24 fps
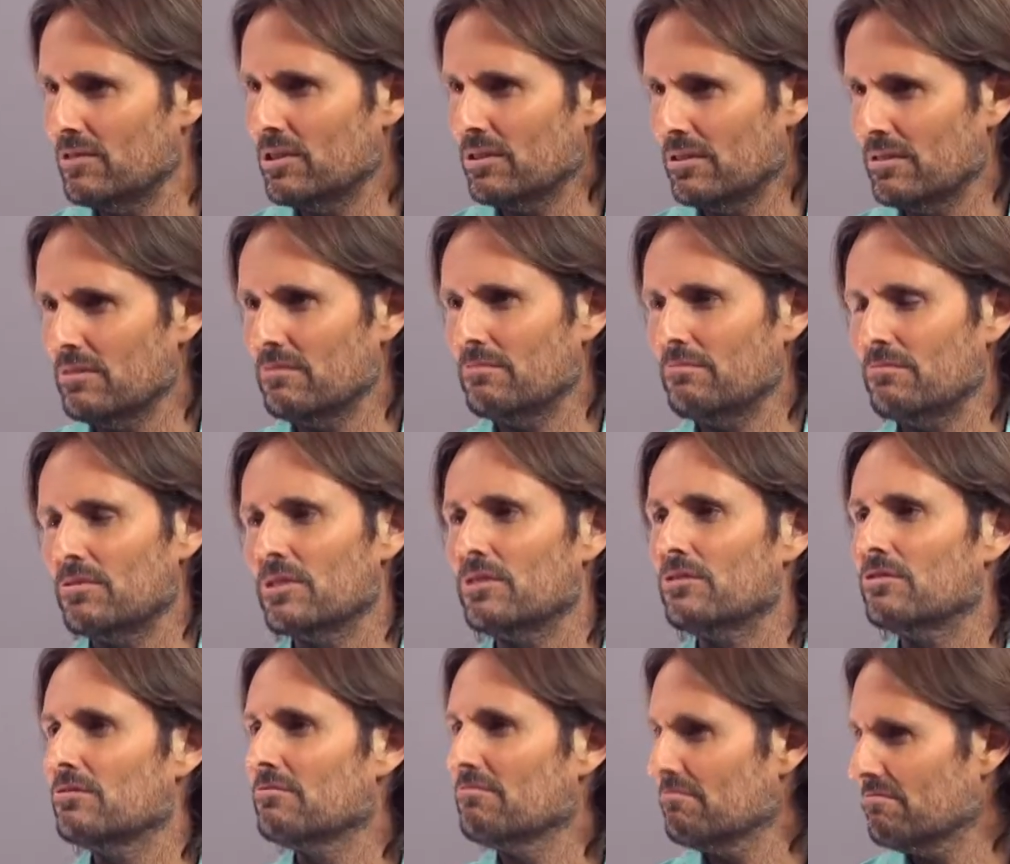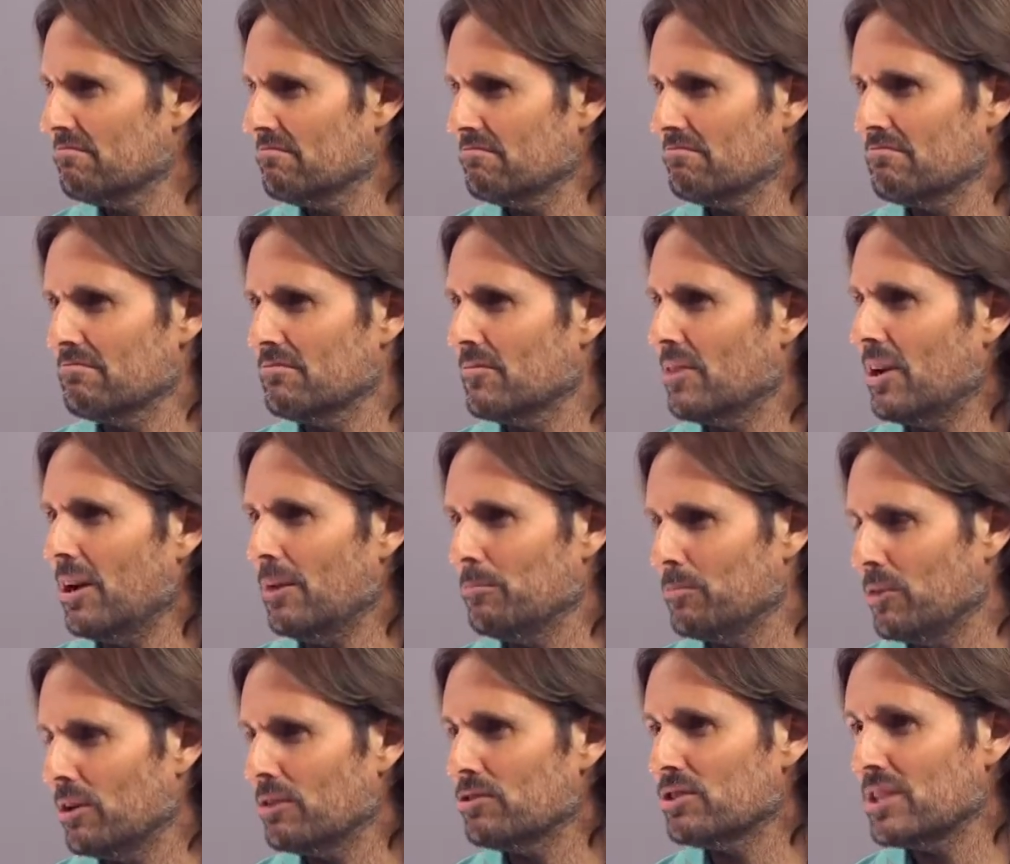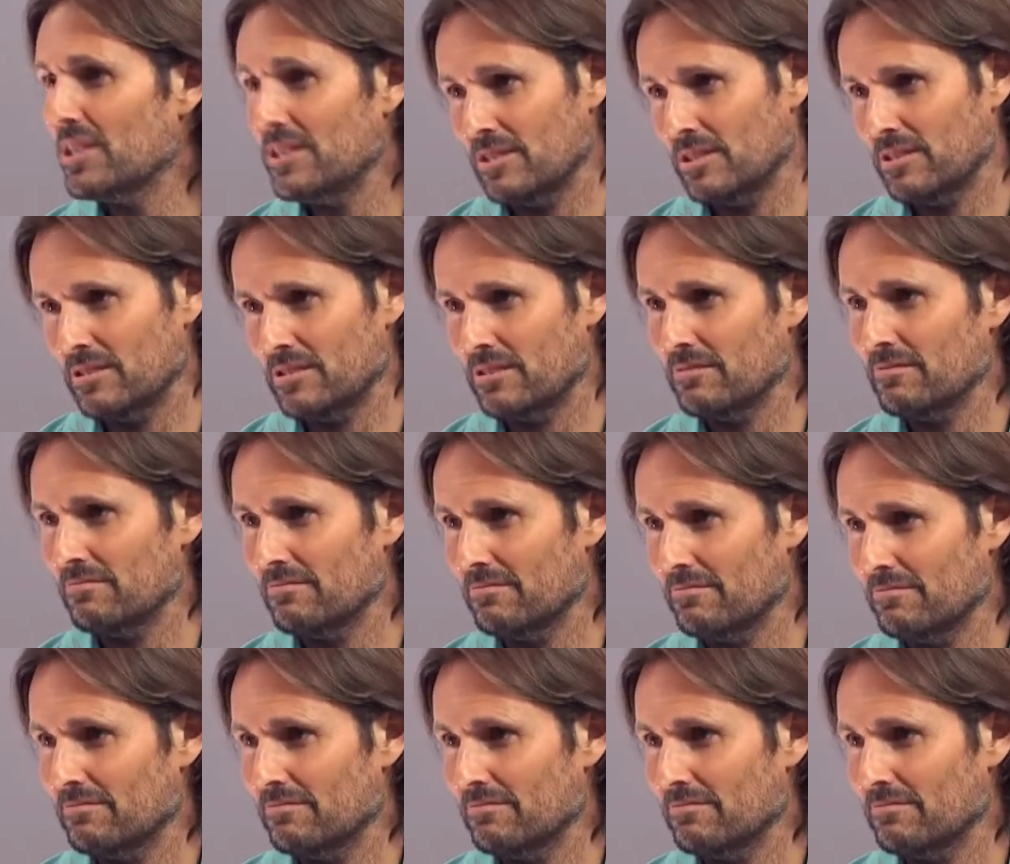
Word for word: you know, that I'm not Jesus.